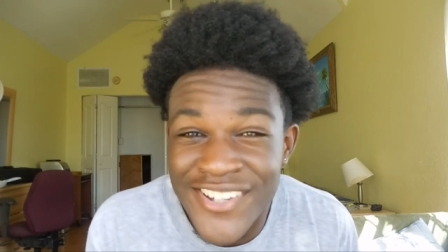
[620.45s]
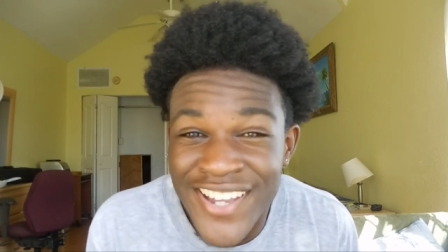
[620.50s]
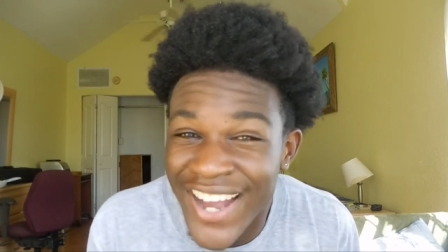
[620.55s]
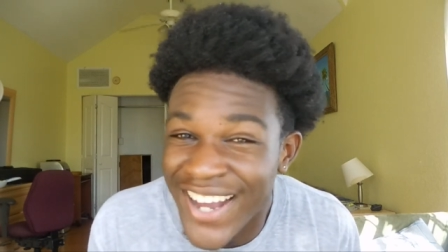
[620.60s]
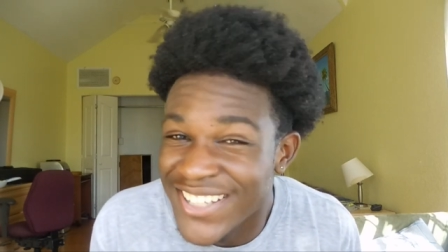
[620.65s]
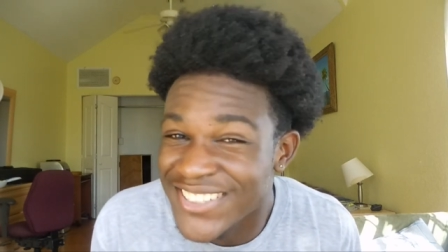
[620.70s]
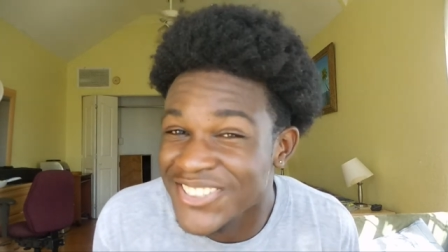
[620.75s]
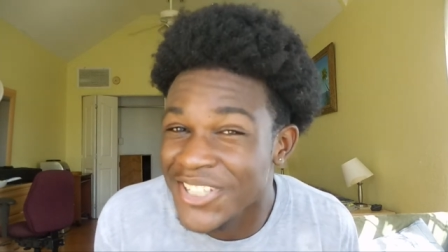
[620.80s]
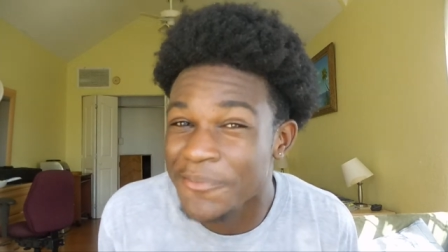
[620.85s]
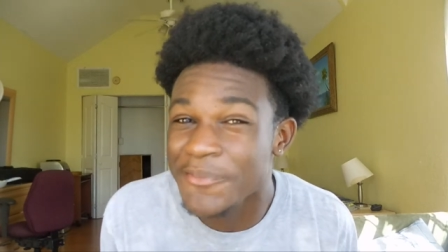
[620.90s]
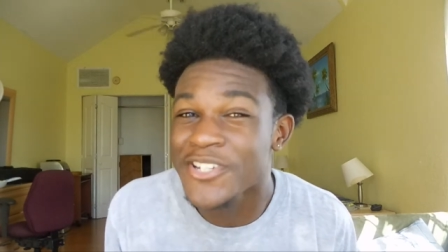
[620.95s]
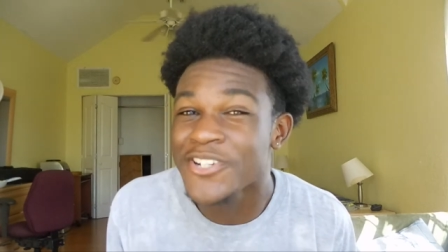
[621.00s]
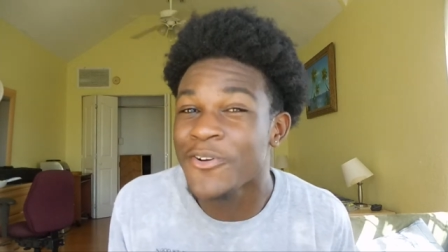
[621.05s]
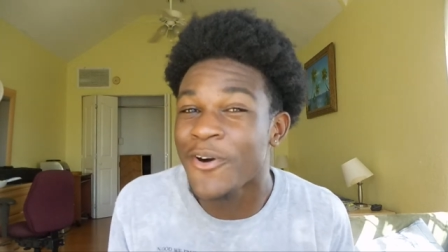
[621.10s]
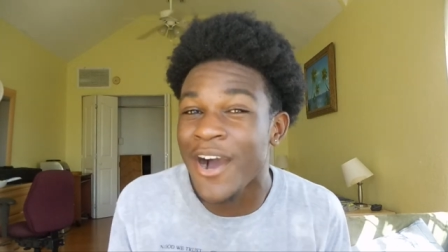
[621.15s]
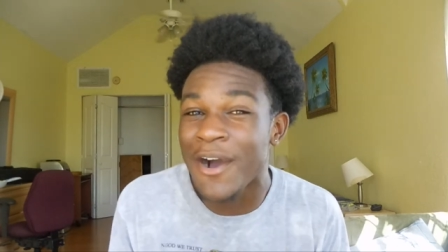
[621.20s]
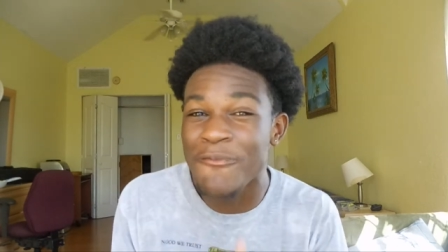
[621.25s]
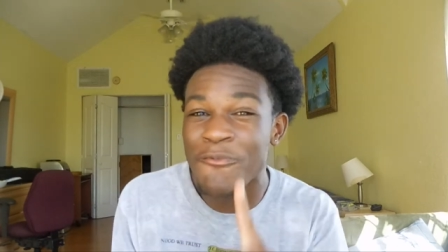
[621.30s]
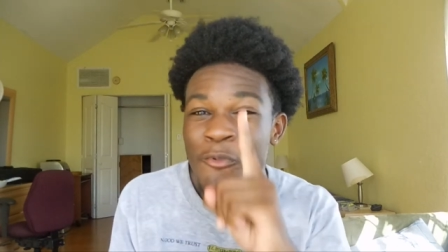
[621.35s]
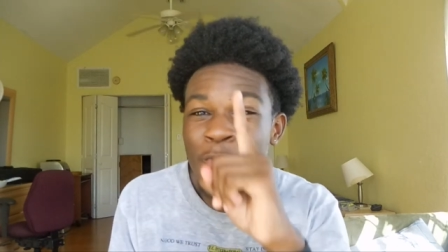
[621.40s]
you can't tell me you
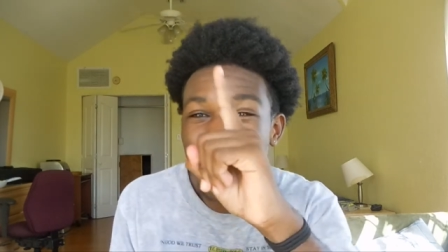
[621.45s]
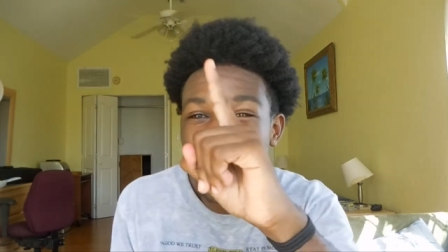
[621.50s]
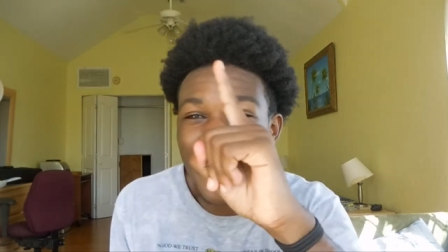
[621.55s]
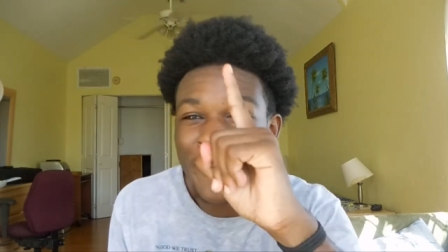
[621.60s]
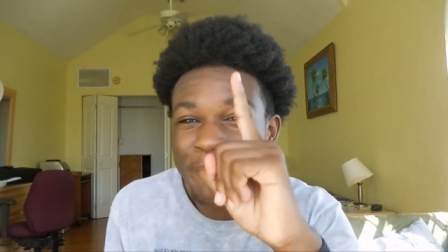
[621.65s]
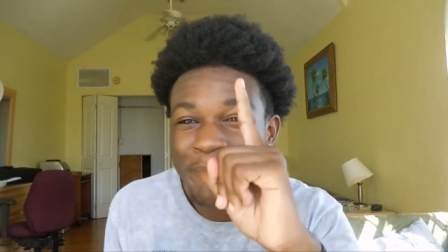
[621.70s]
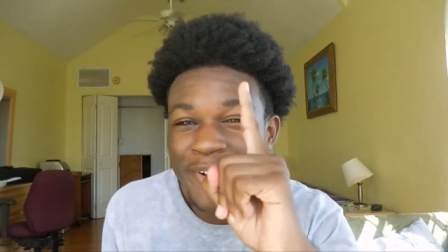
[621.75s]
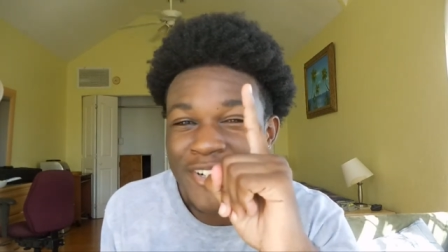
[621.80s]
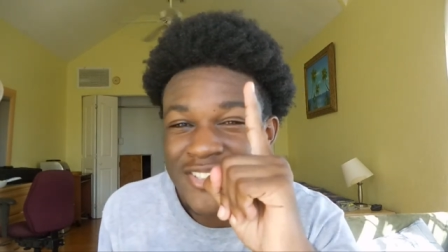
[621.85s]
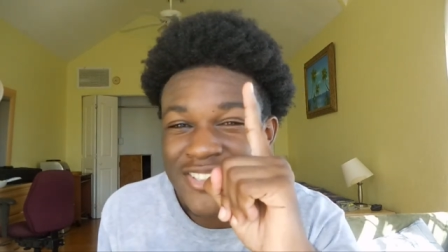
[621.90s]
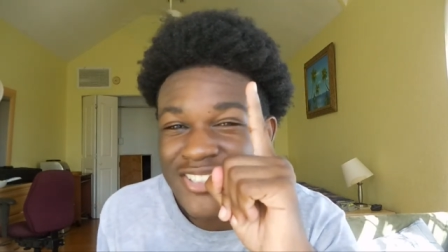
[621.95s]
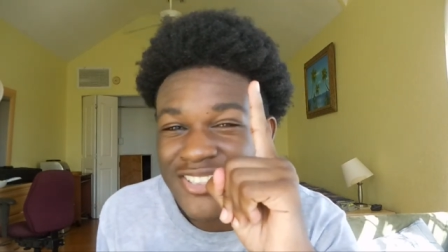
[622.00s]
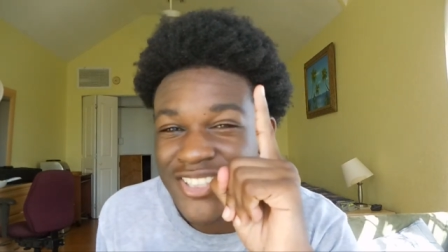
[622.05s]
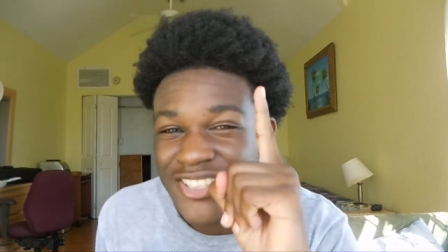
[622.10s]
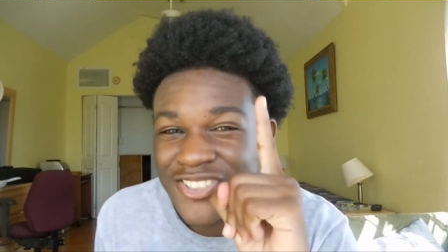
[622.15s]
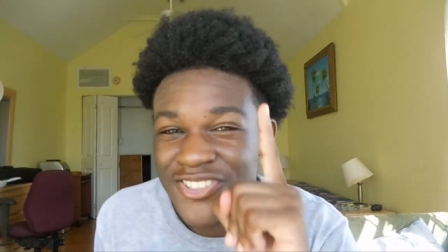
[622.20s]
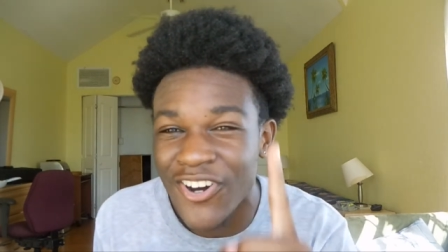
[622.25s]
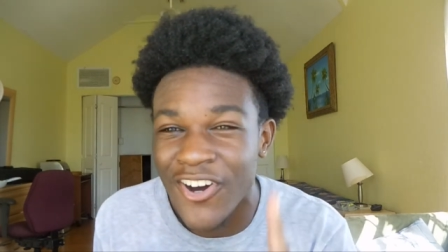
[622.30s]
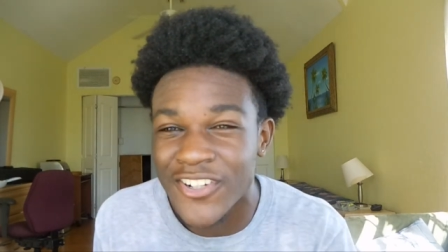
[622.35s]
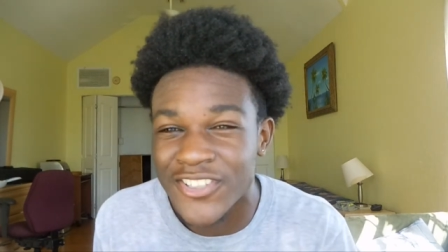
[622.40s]
don't have one person
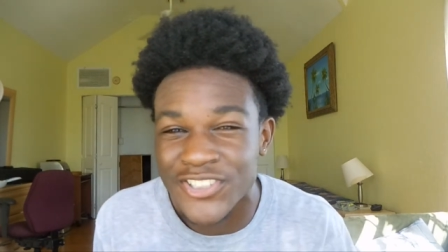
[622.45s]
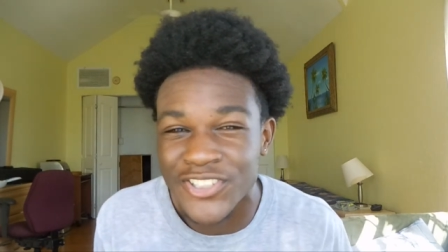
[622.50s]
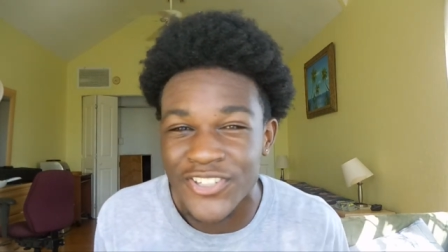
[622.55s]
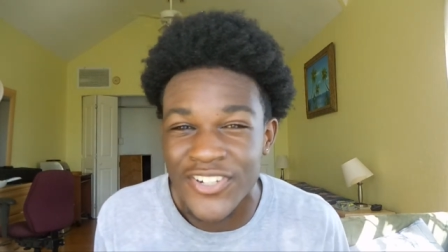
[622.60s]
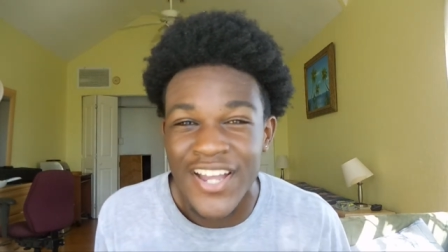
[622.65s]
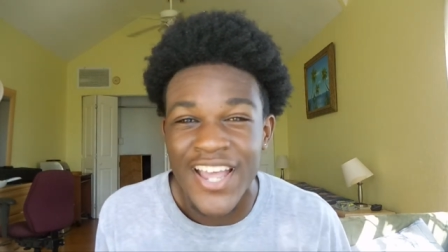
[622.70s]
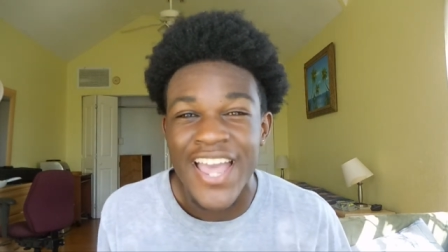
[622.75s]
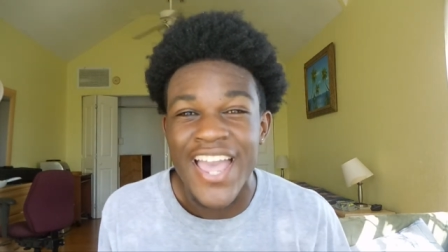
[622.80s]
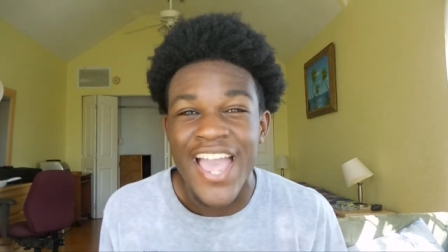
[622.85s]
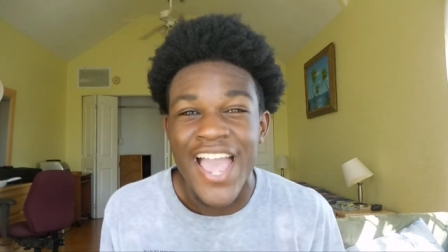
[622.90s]
to talk to